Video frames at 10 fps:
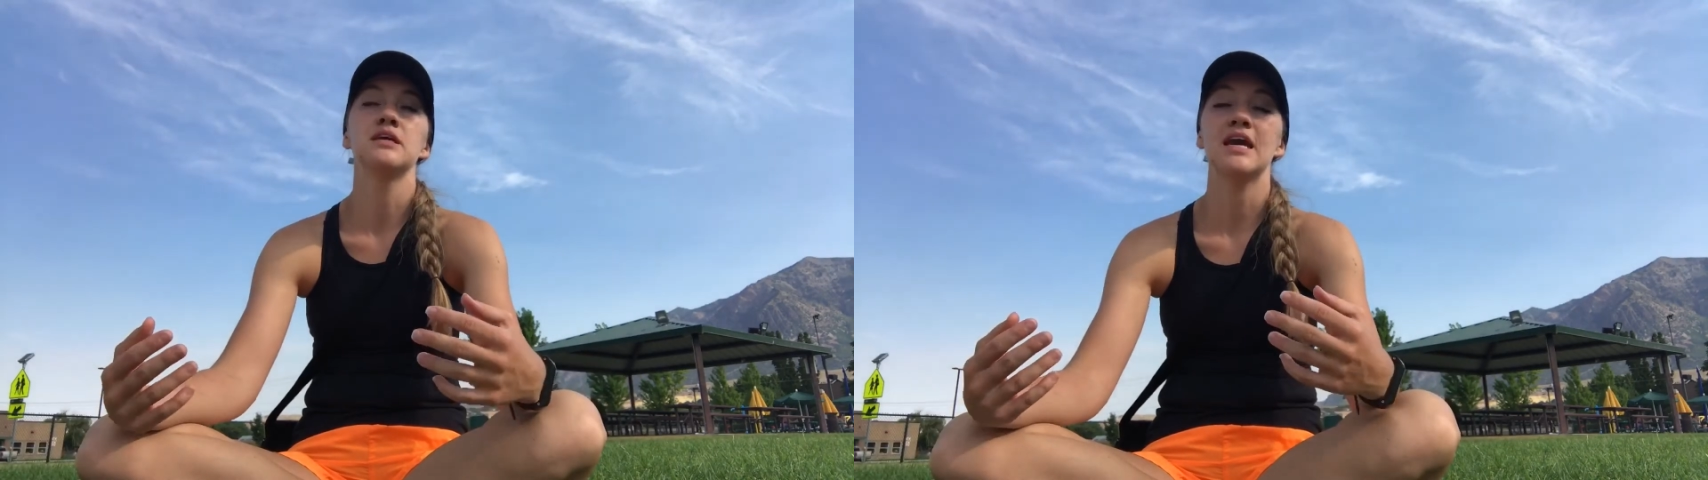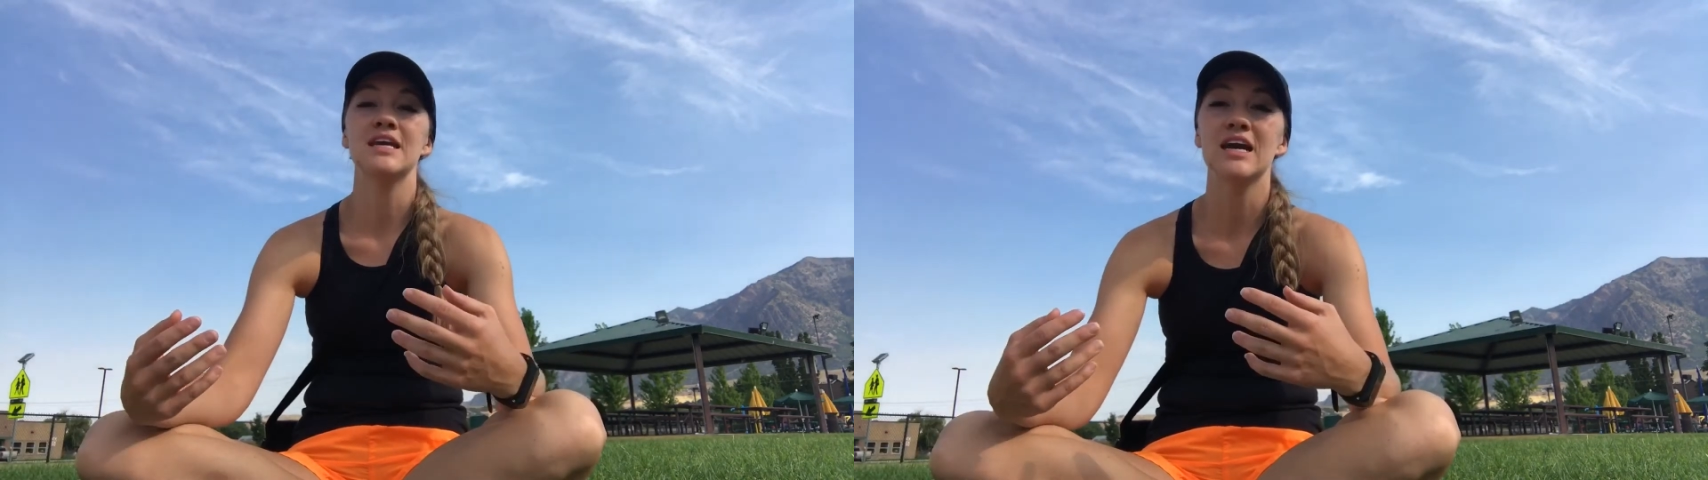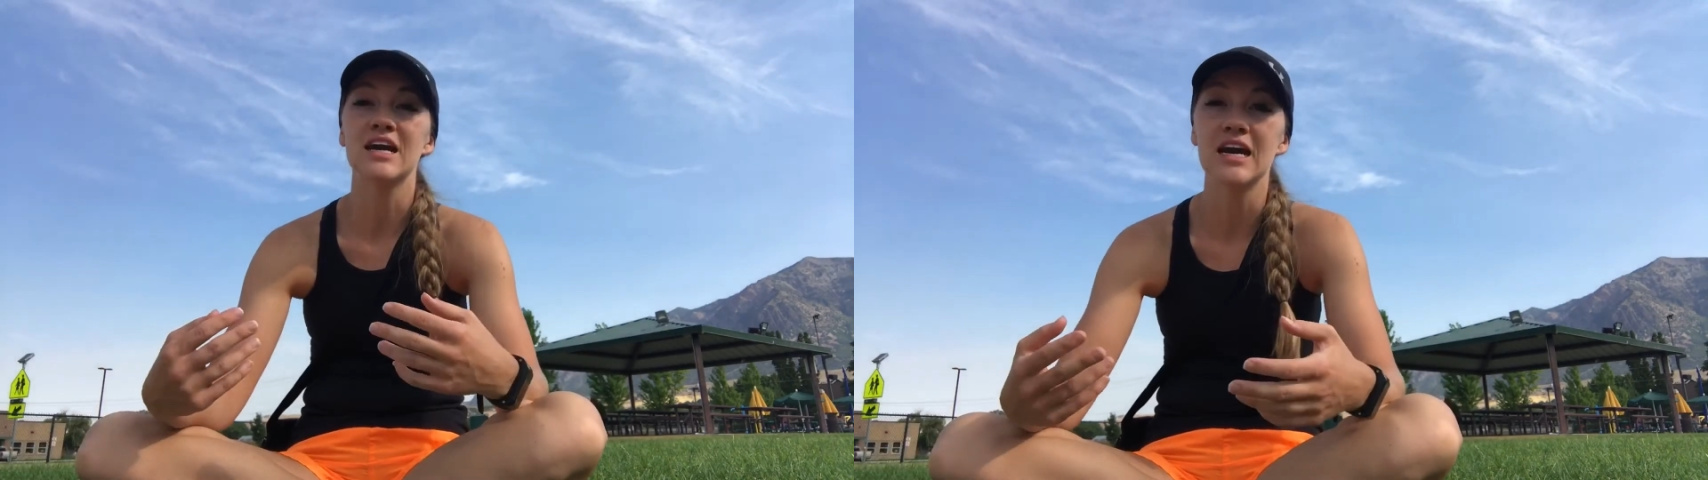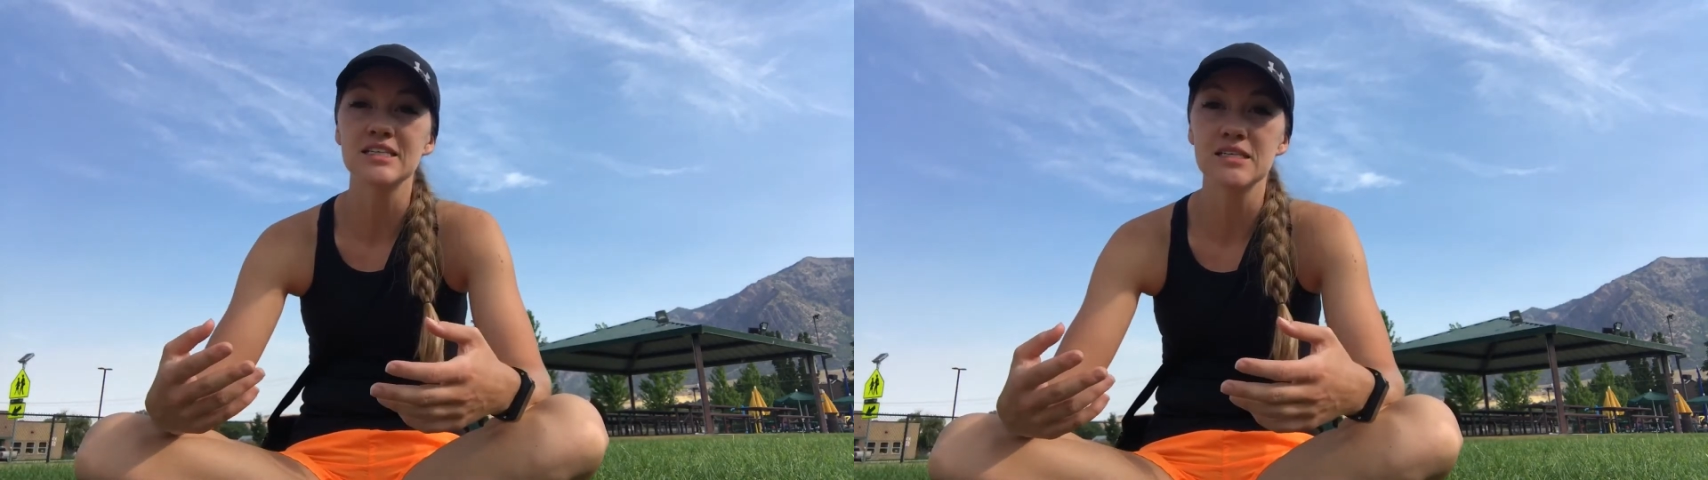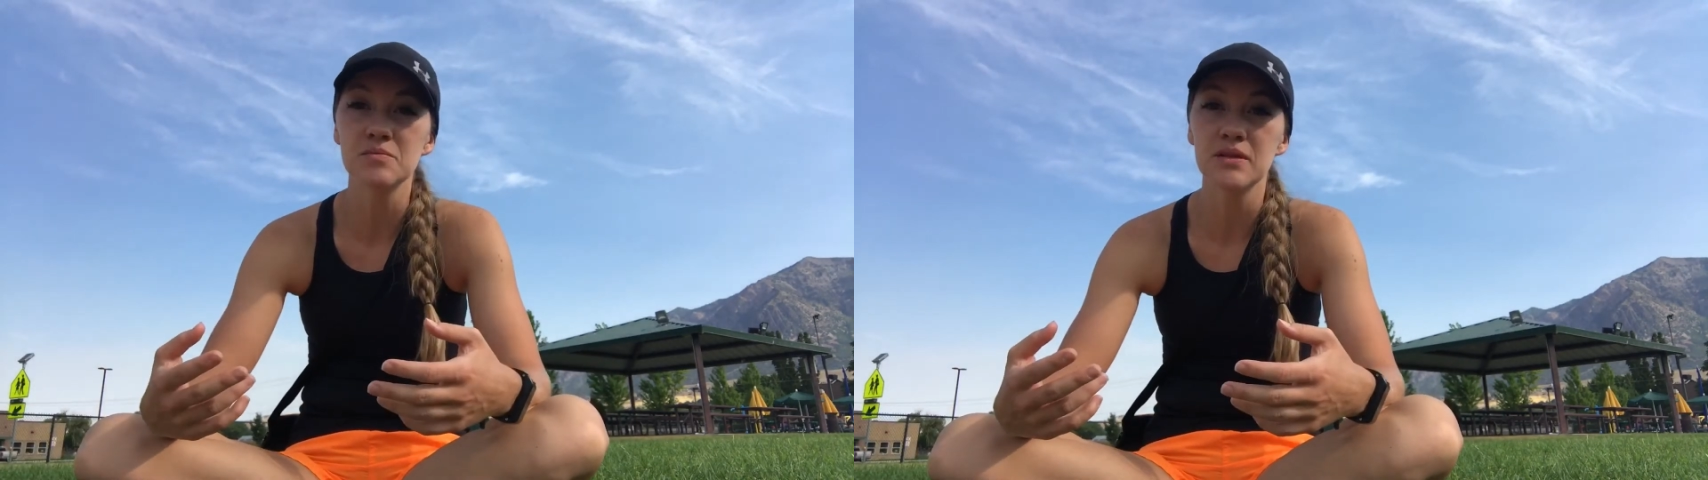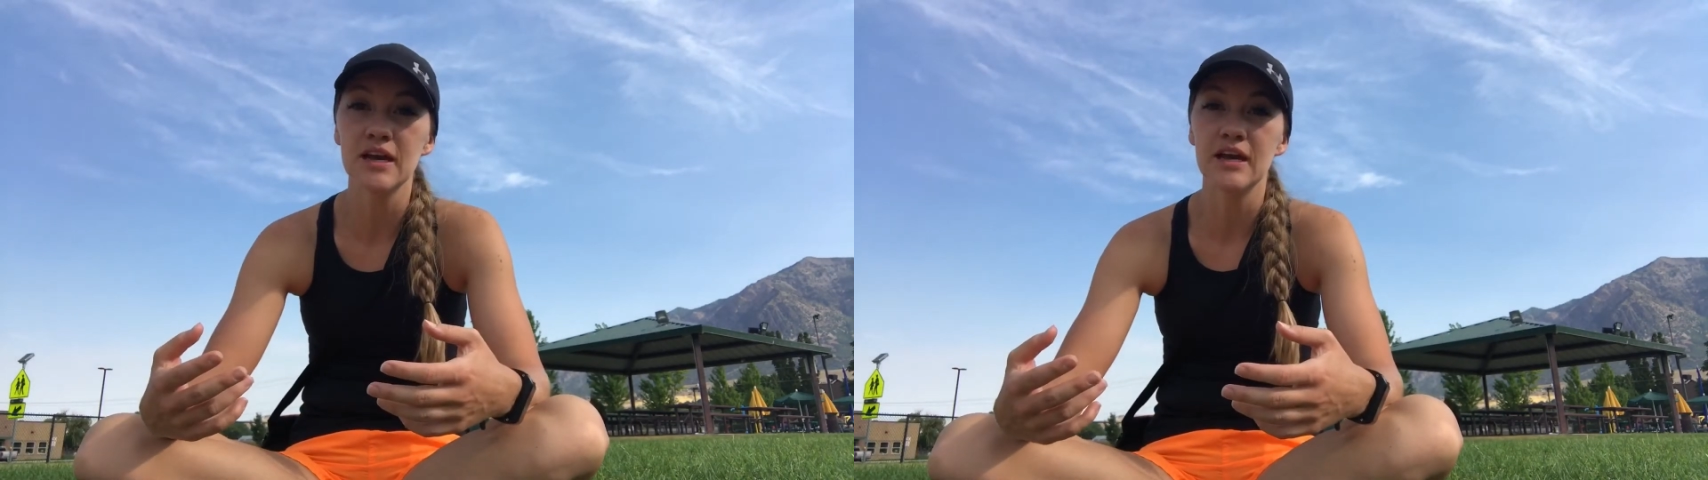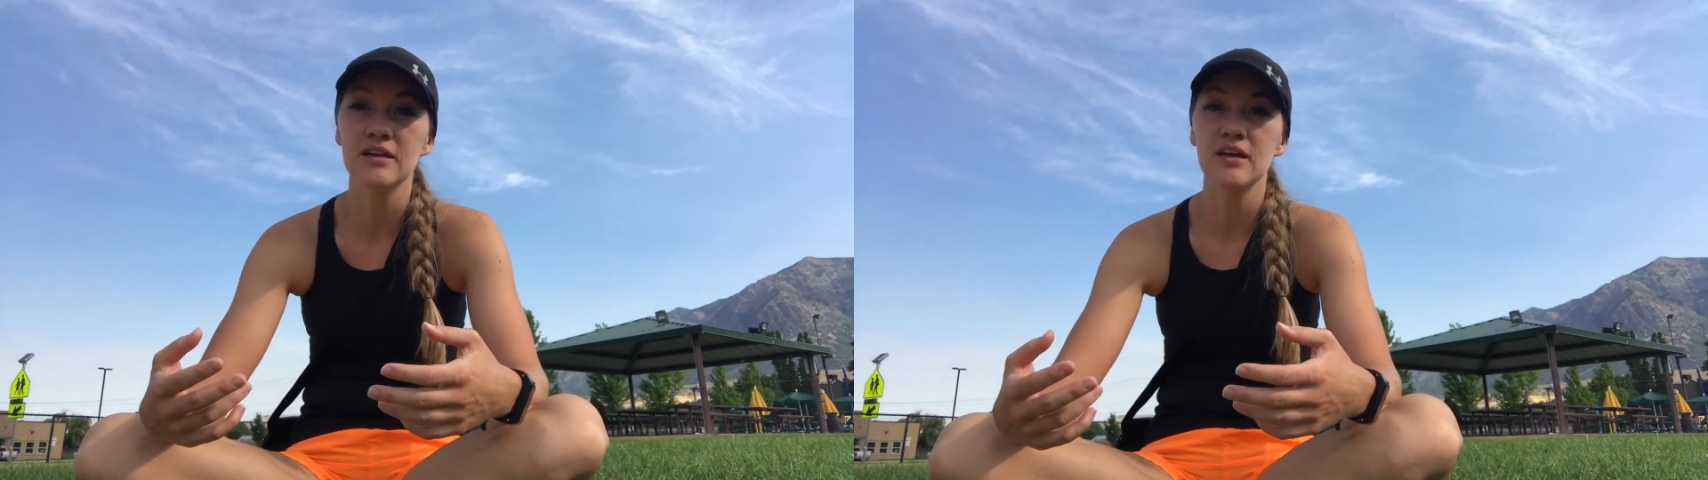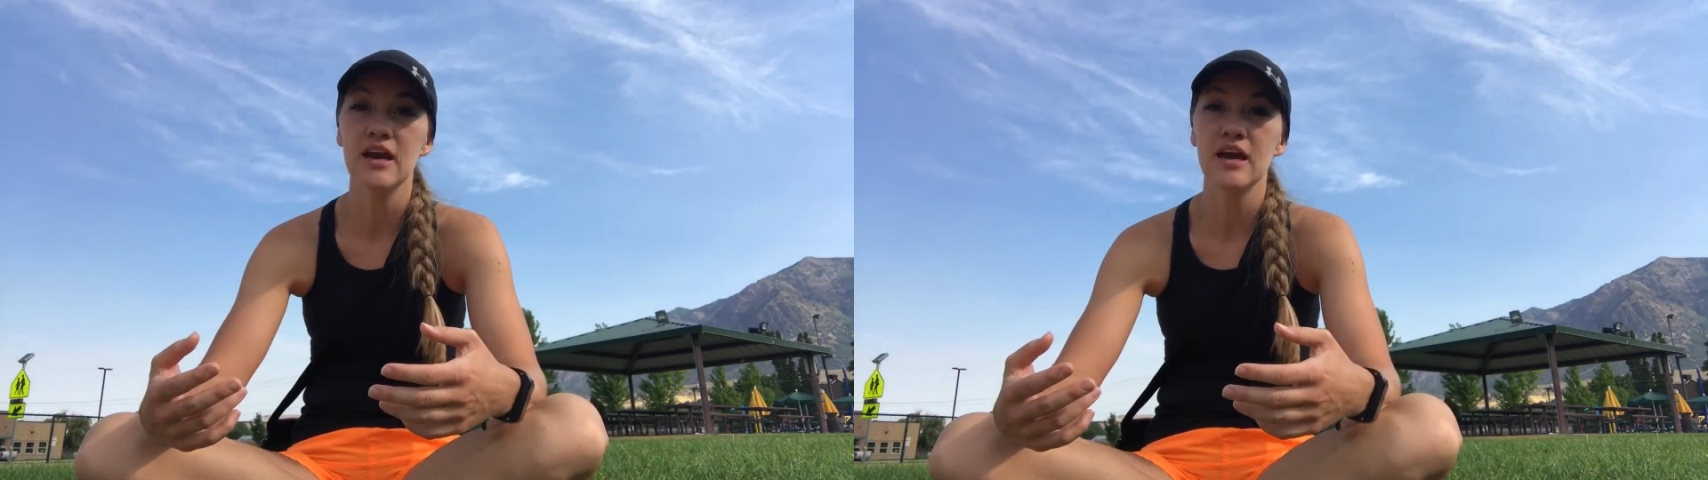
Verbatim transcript: getting a custom plan